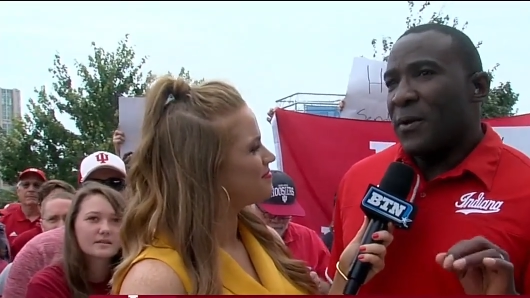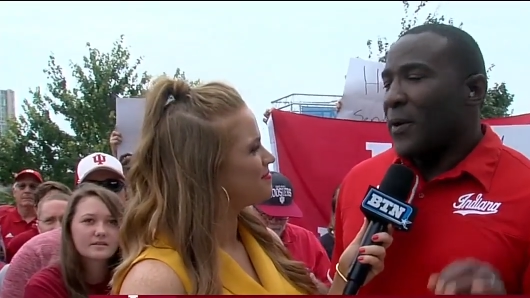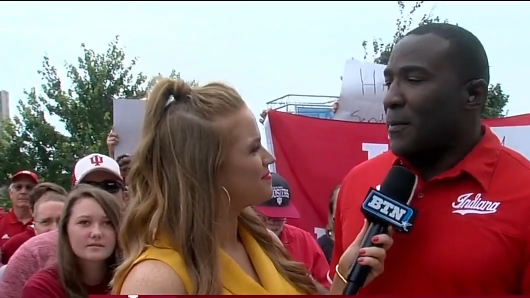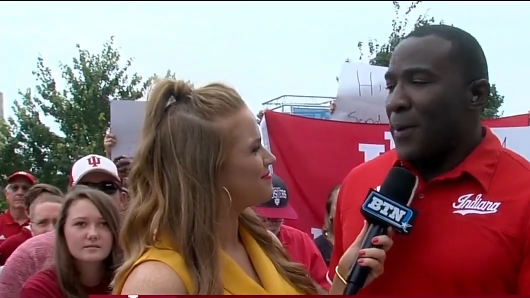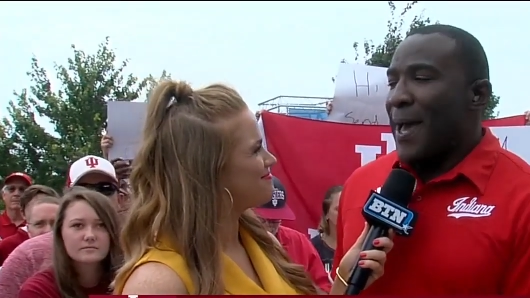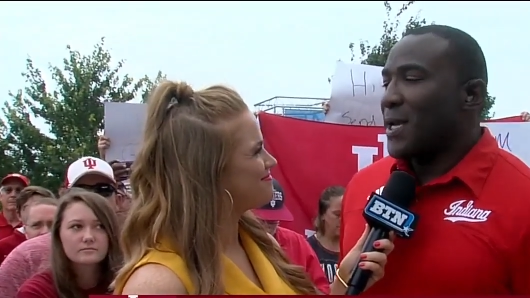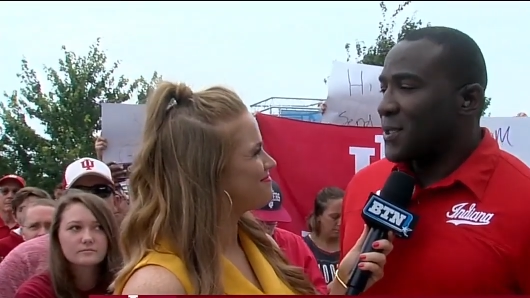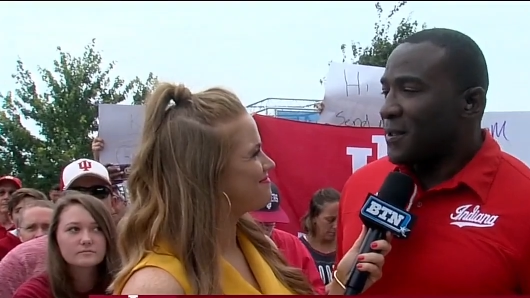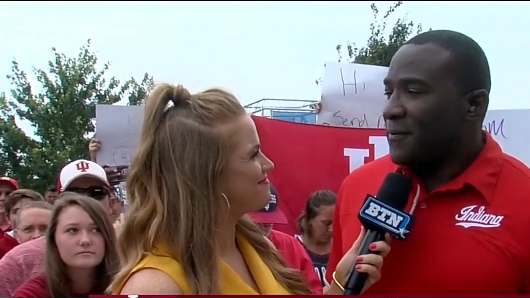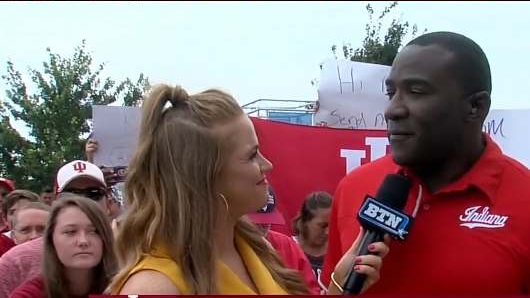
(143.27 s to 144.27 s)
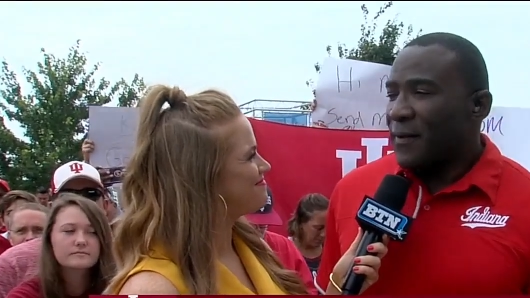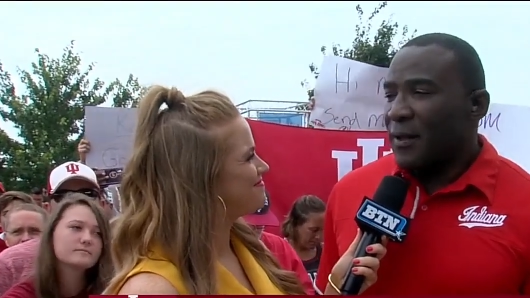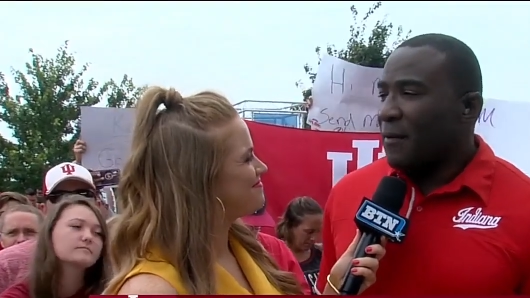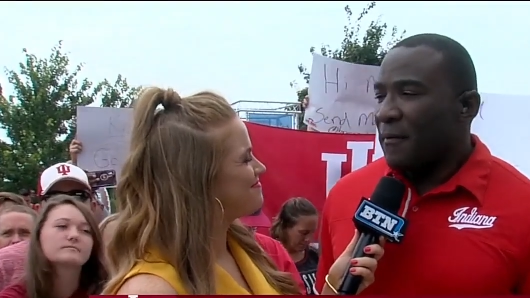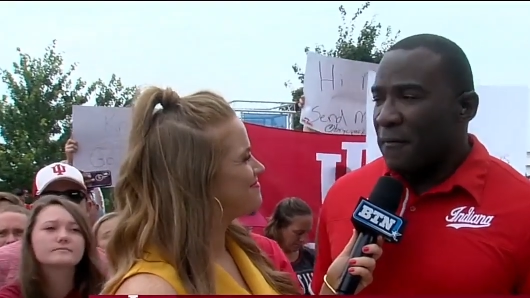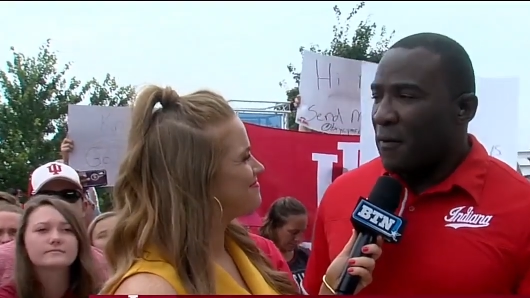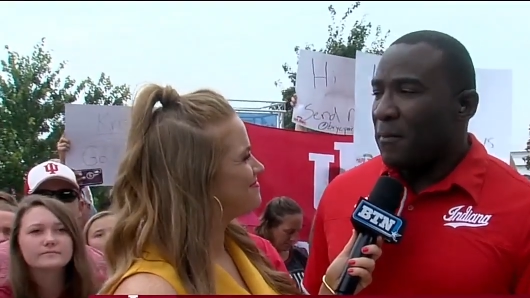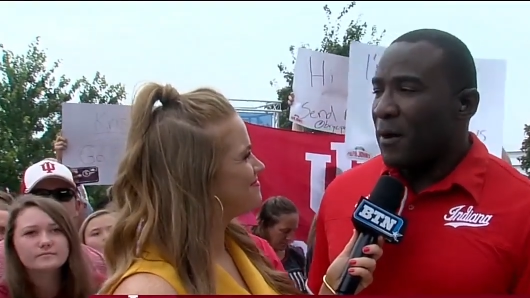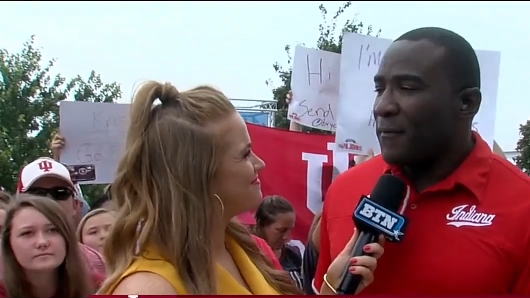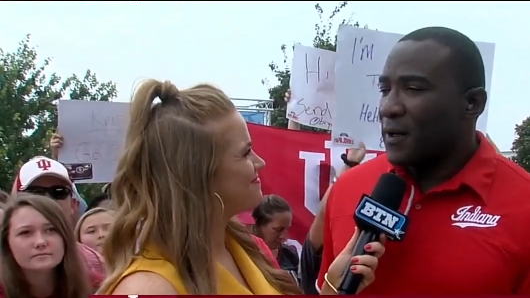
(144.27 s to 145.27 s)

Speaker 1: great passion for love of football, for the